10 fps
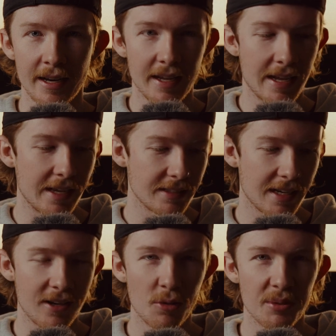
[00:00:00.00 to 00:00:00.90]
it and
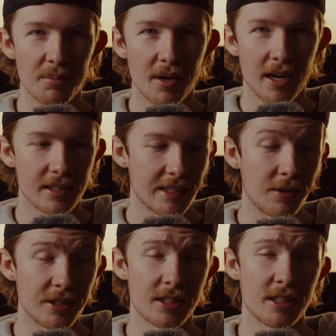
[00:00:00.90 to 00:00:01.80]
I opened the box,
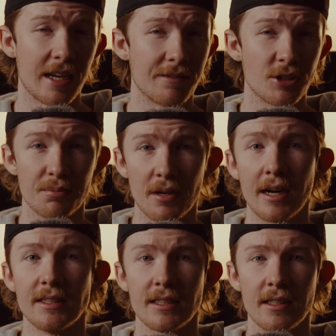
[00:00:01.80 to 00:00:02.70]
I was actually kind of
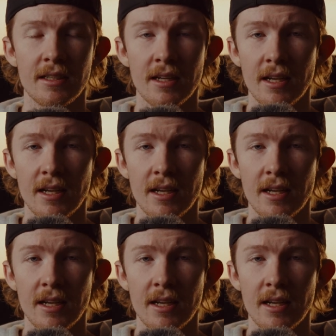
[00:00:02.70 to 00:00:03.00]
surprised at